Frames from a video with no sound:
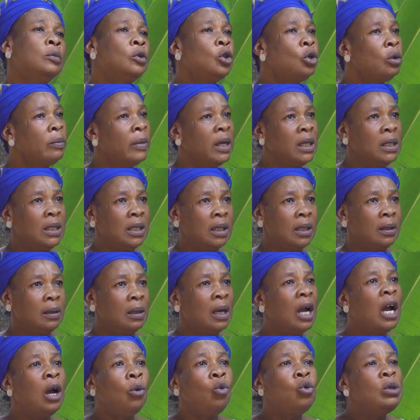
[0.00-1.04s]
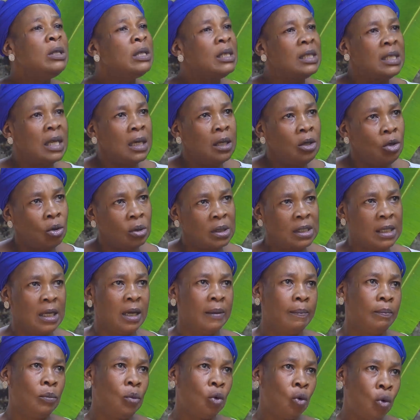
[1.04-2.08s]
No, my dear. I won't take your
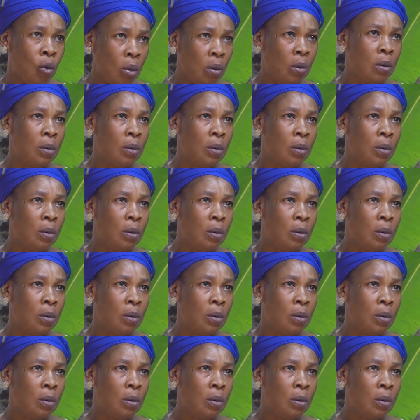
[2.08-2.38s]
time. Oh?